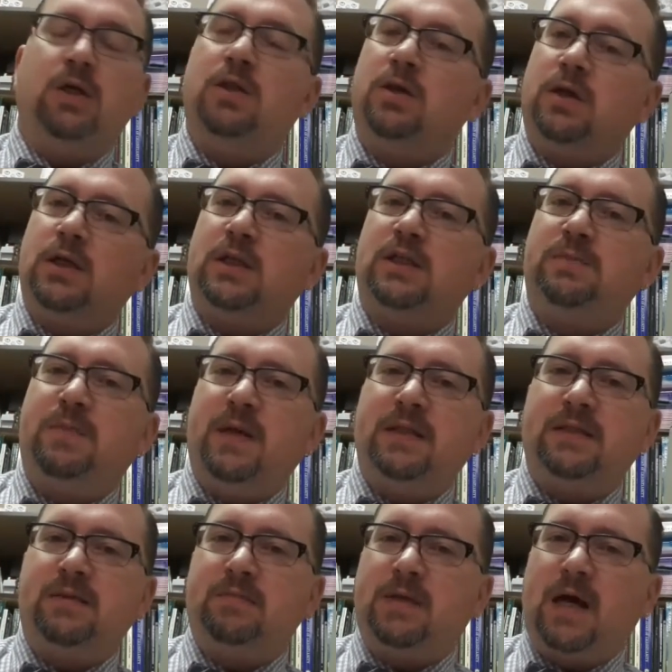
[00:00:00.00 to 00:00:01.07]
They're going to
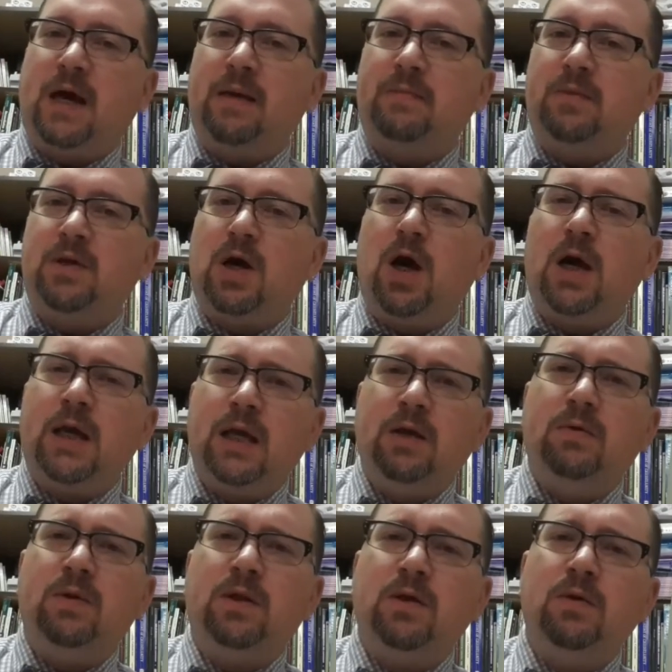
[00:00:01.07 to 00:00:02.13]
spend some time
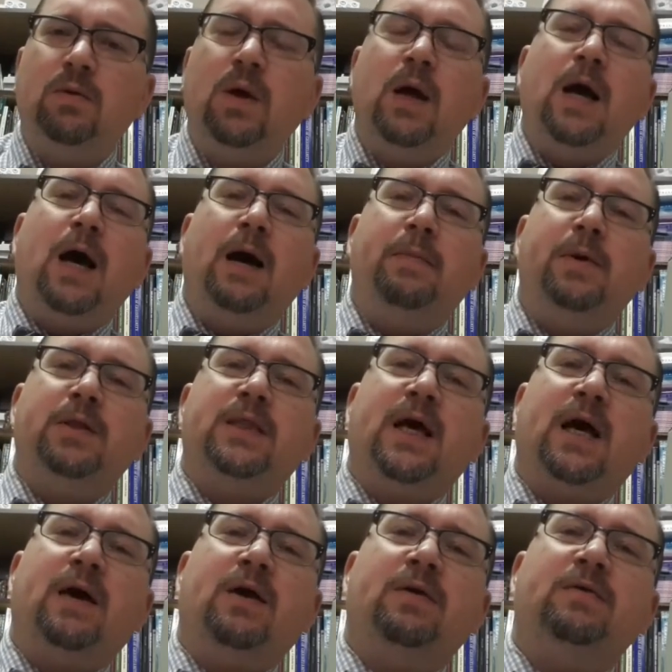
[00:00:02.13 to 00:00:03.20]
talking with you about
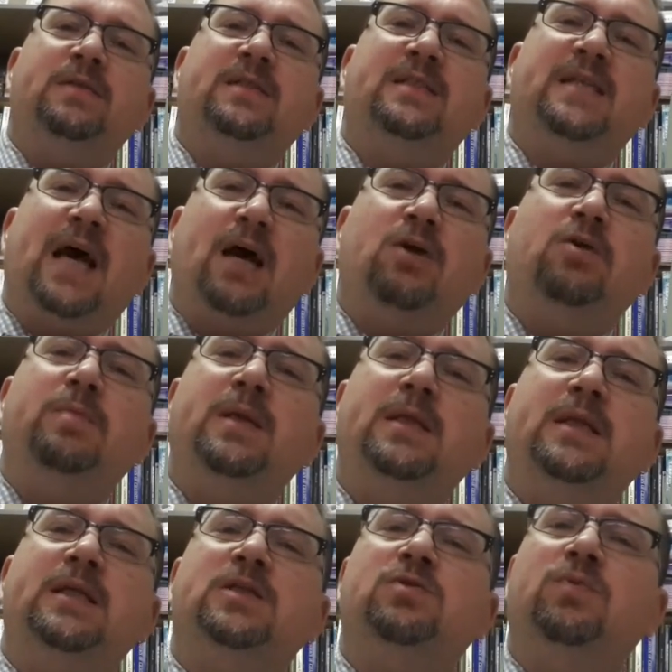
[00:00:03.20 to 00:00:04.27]
that
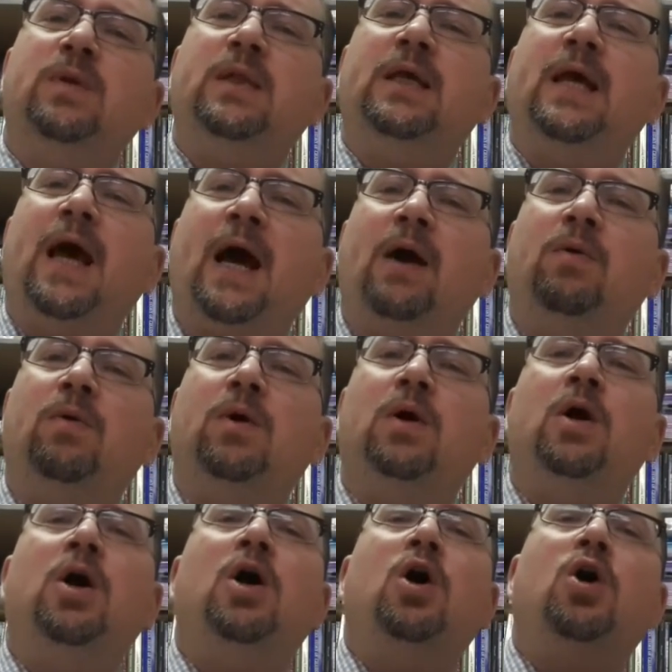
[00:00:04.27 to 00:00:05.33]
sacrament that's really
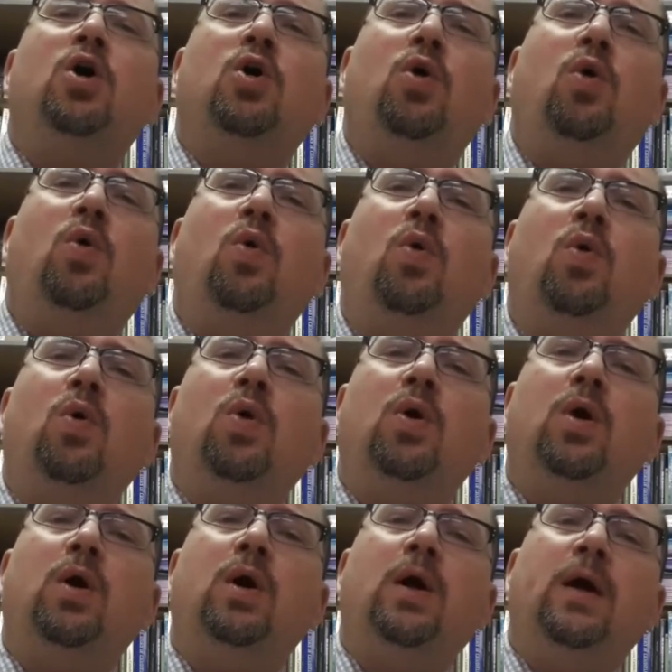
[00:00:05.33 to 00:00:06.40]
our
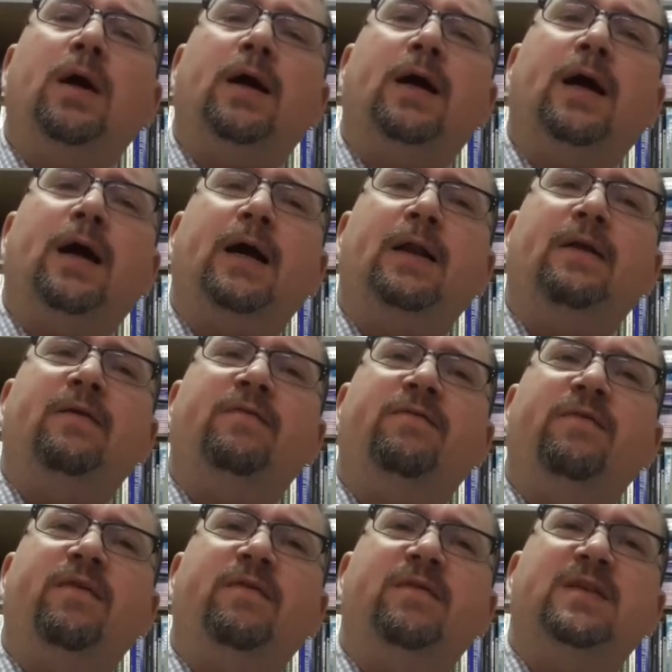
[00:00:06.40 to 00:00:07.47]
core kind
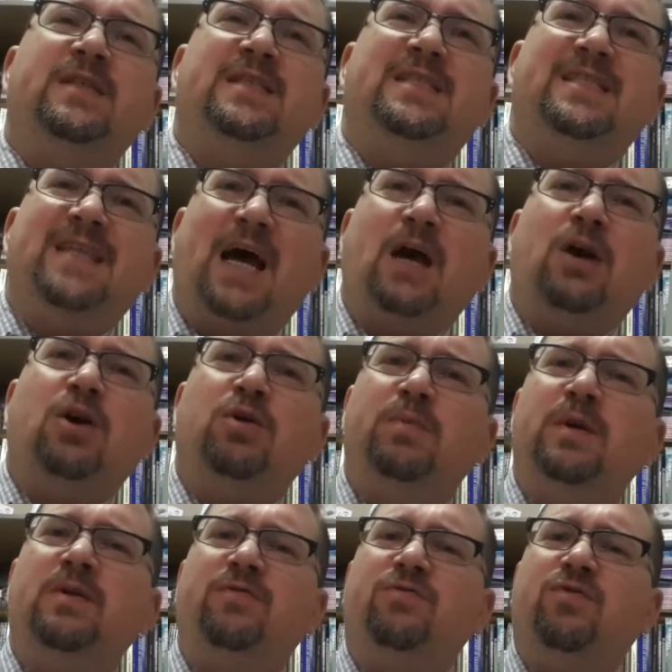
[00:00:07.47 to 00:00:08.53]
of
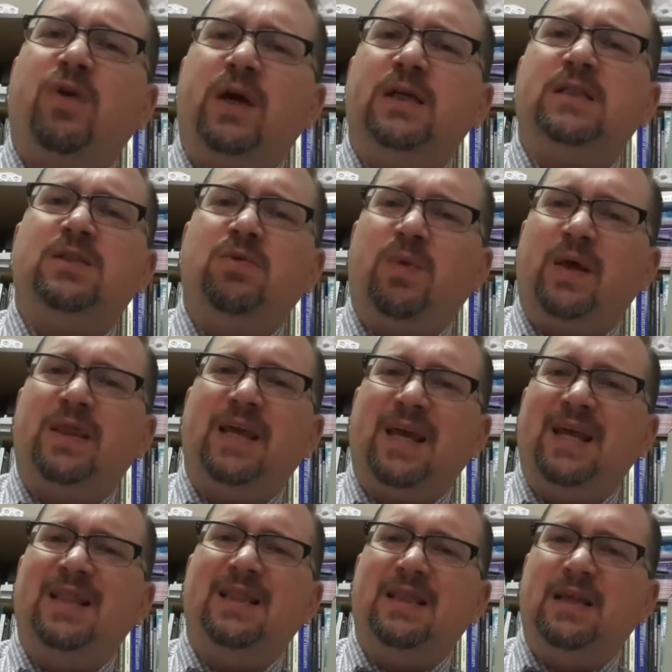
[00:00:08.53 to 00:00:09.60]
sacrament of Christ
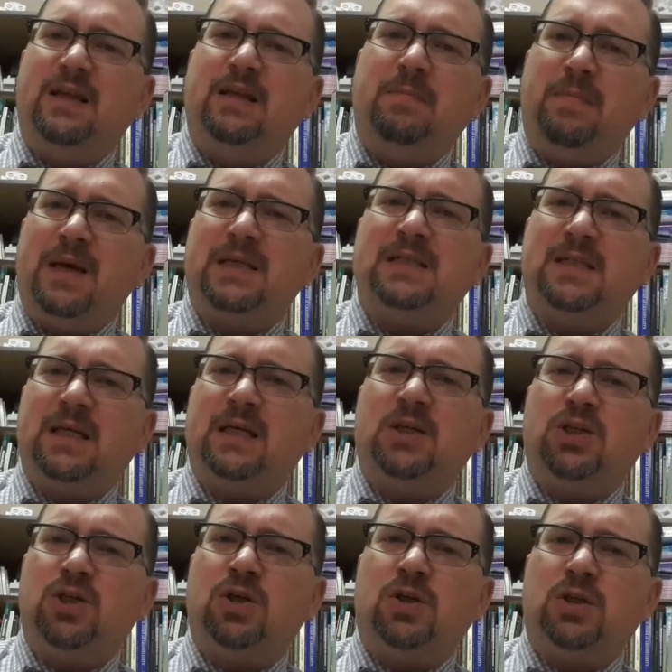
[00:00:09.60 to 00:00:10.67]
within the domestic
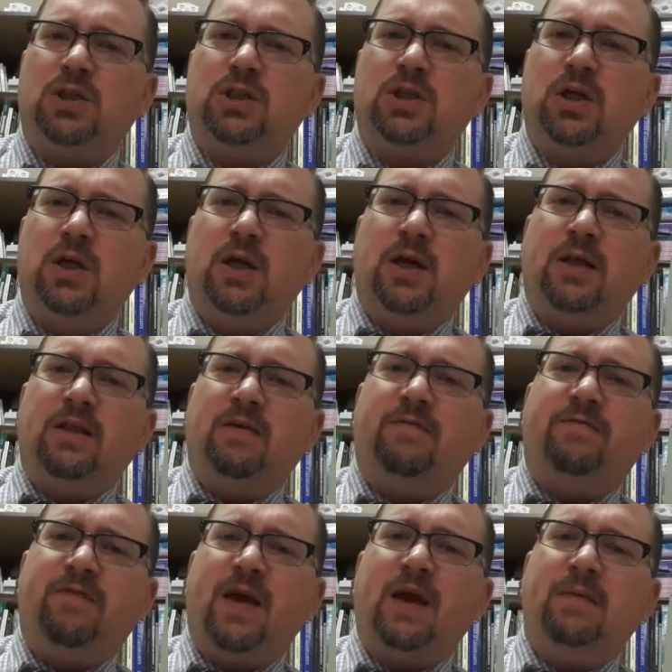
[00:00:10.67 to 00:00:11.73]
church, the
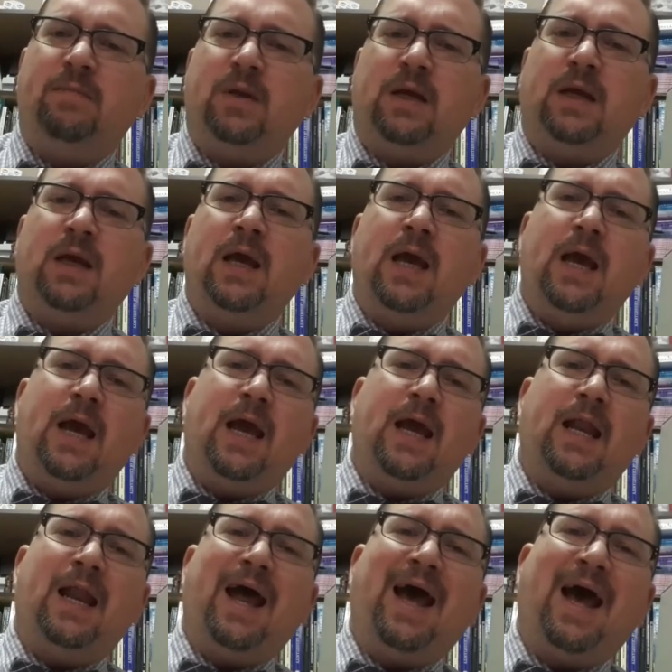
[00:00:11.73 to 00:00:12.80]
family,
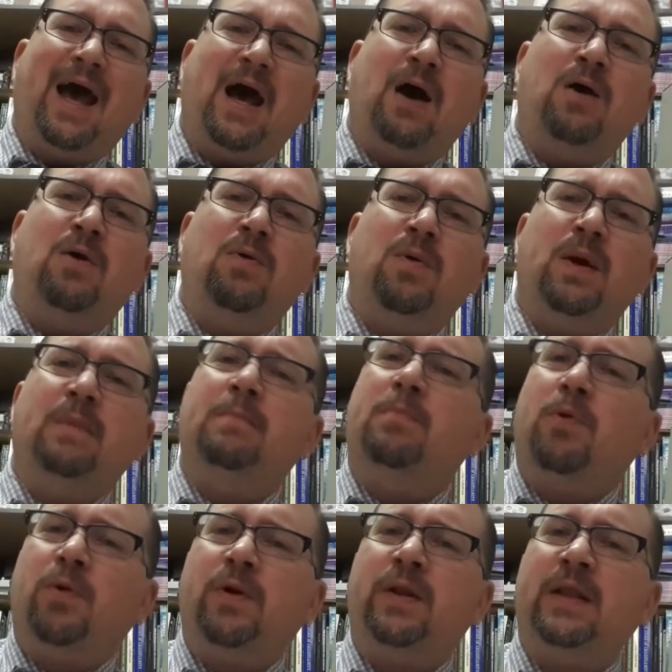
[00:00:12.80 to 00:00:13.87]
and how
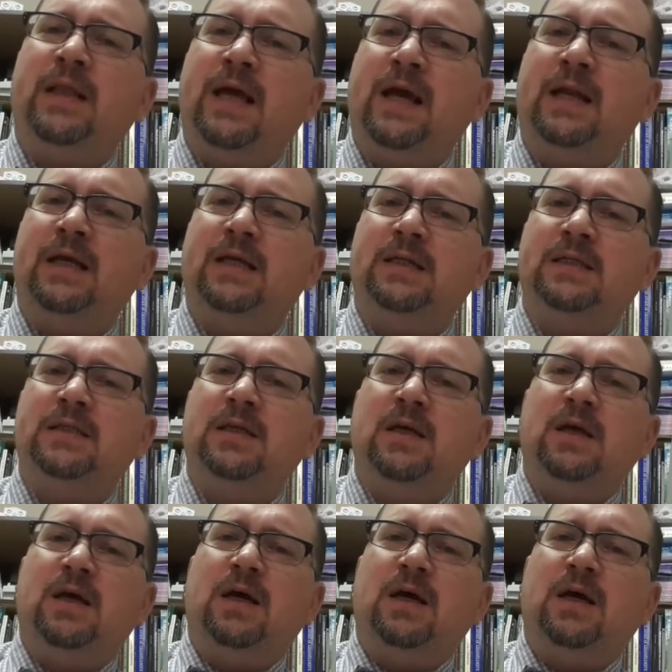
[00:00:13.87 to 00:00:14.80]
important that is